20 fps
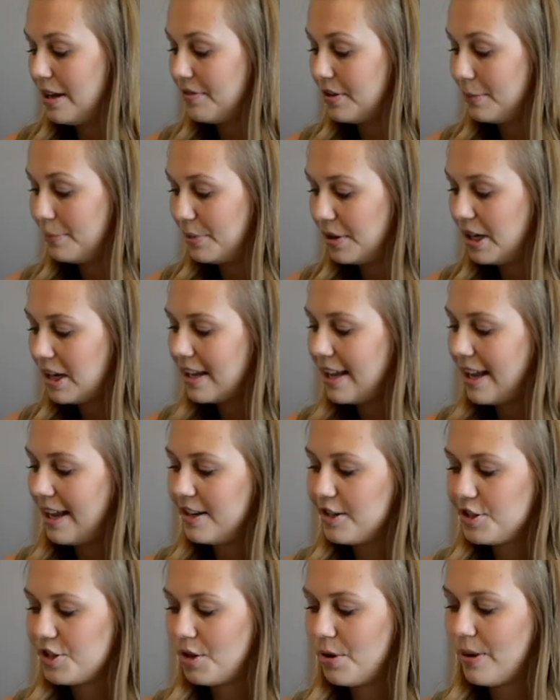of a book,
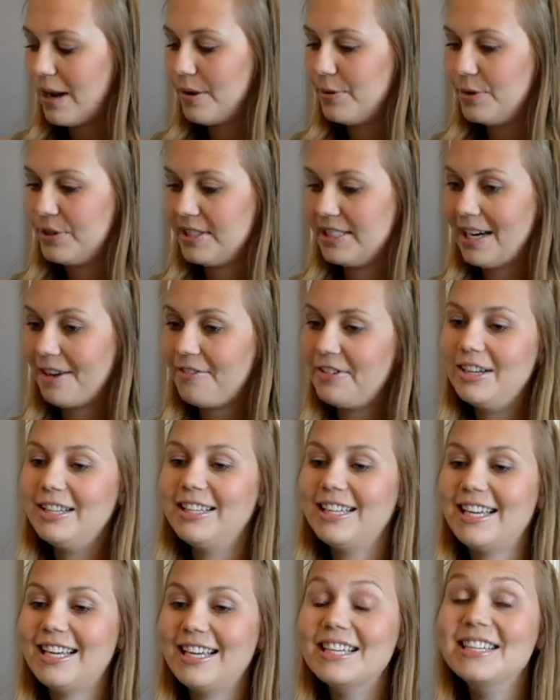and so I was
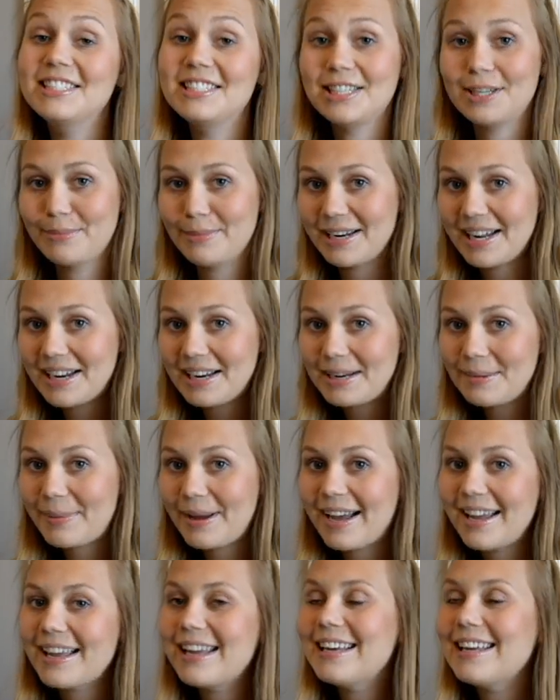definitely intimidated
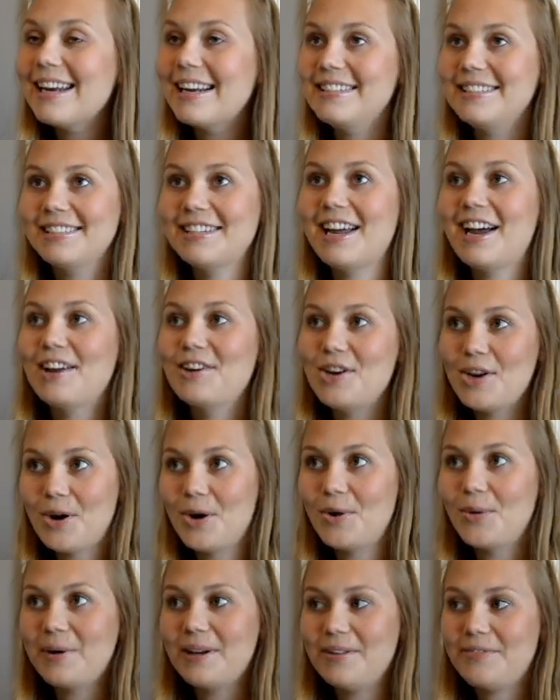by it. I did not
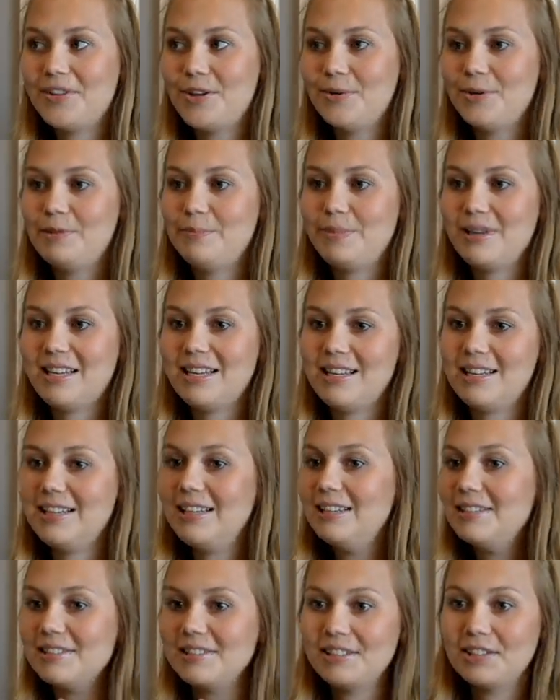know if it would be
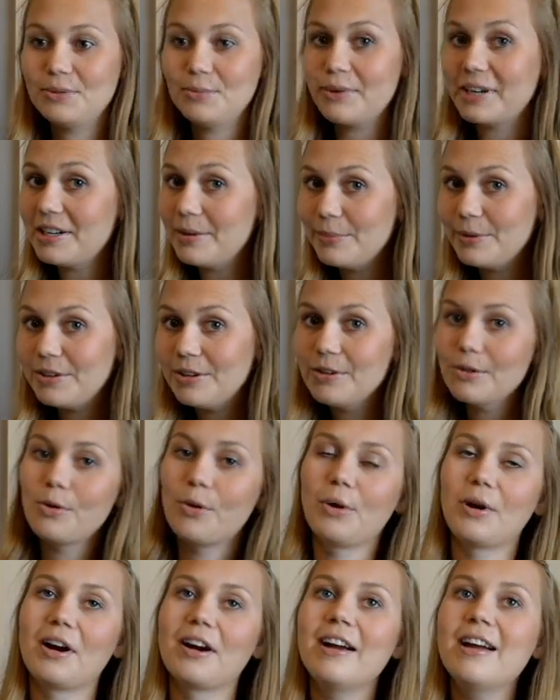easily readable
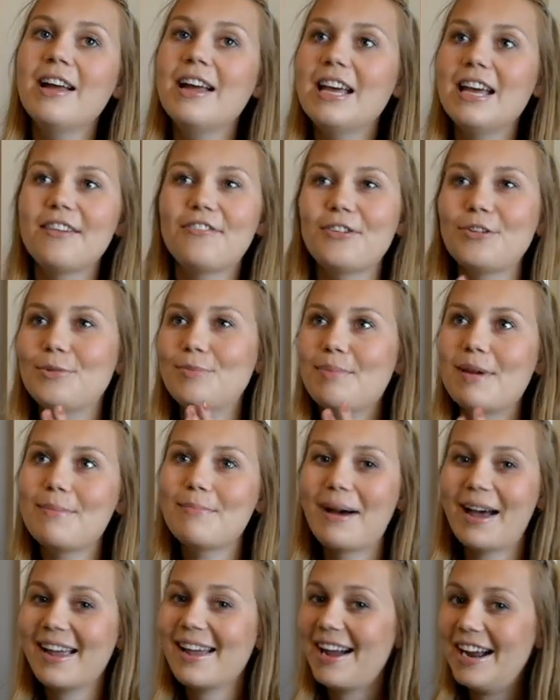or if it would be
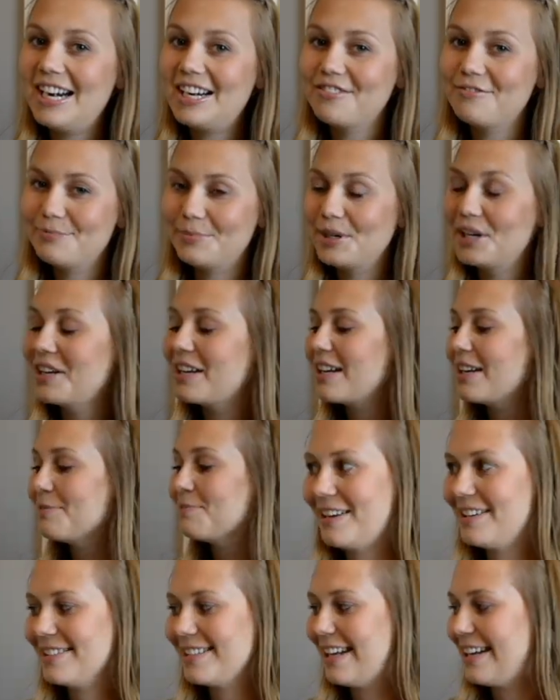my kind of book.
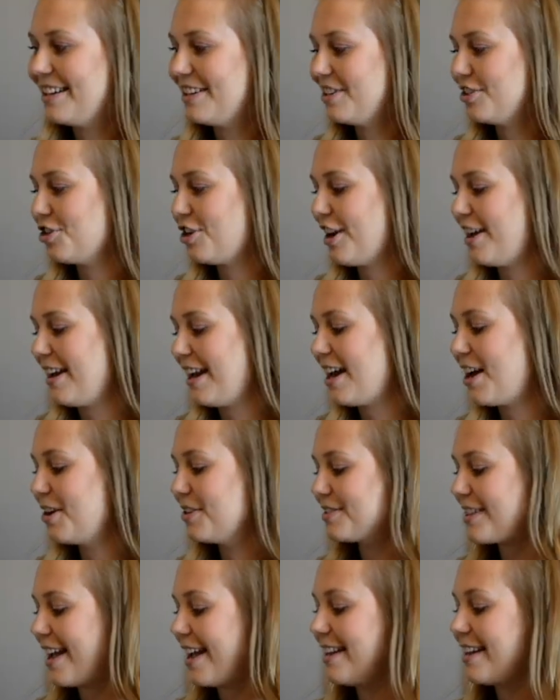I decided to try it
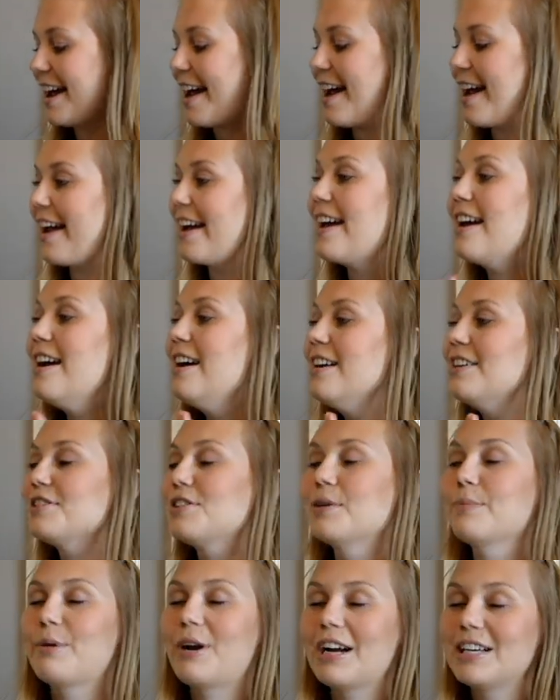out and I
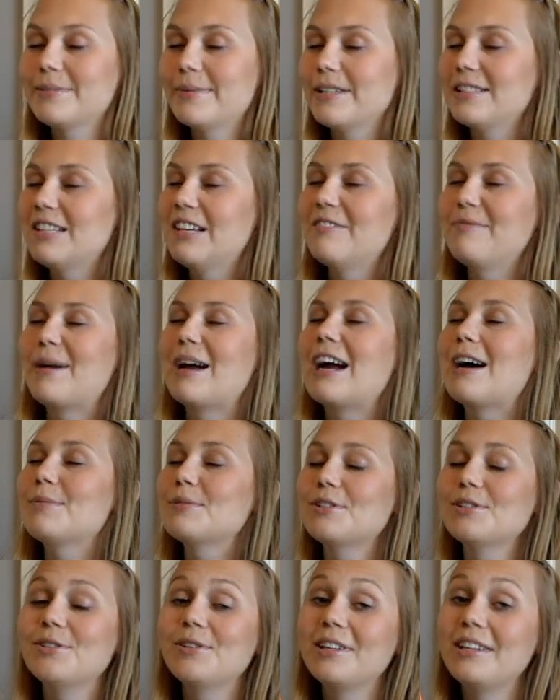surprised myself by
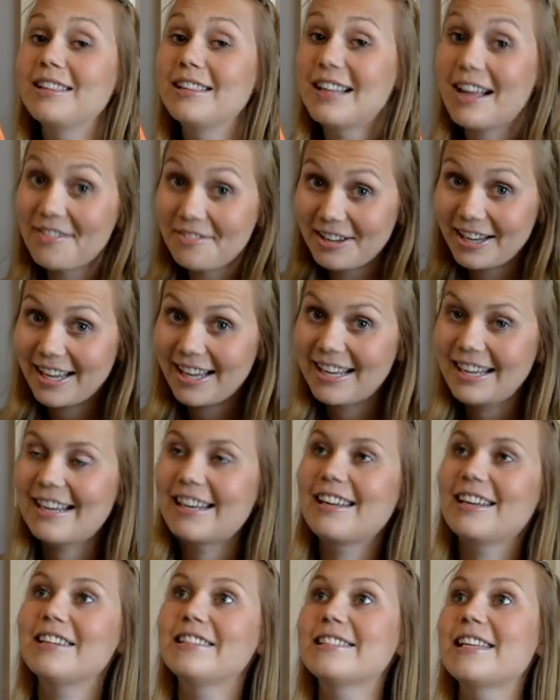absolutely loving it.
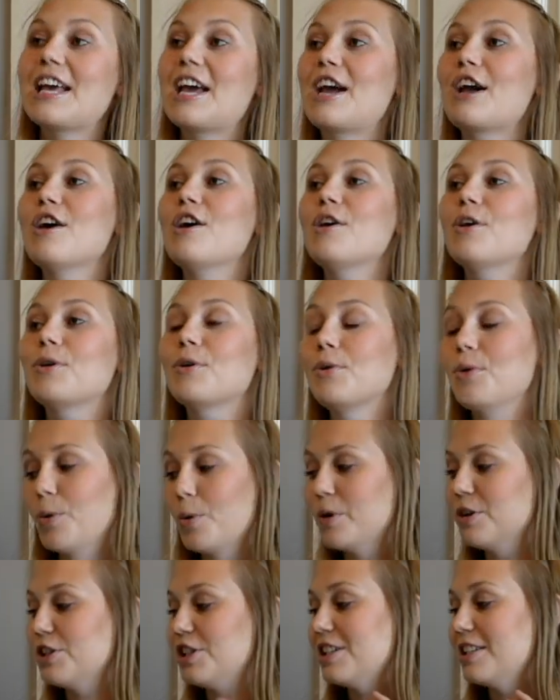It is a
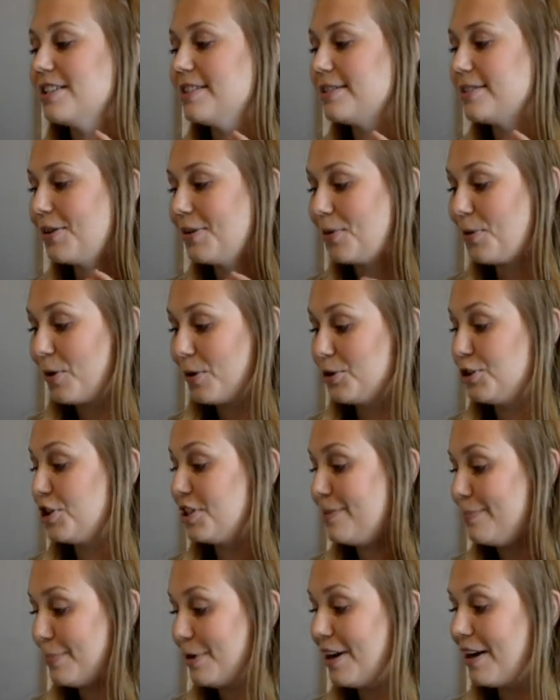gorgeous,
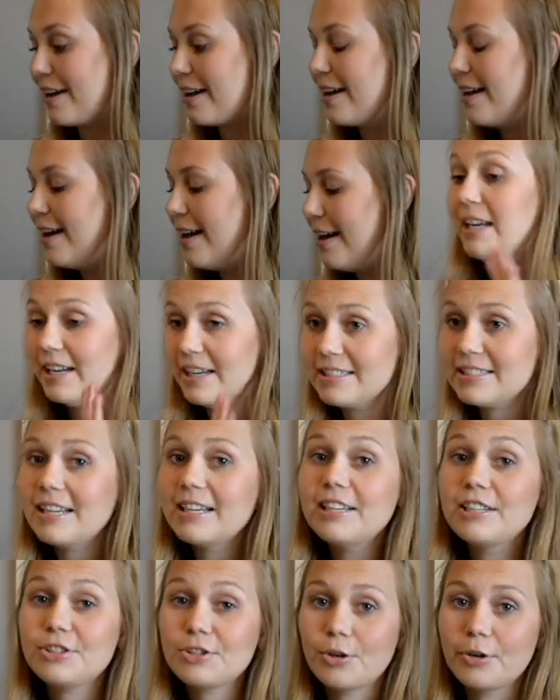gorgeous book. It is
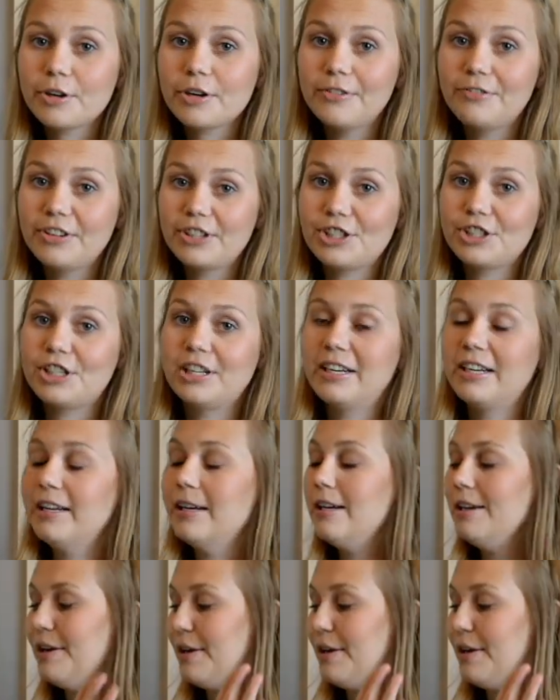a historical fiction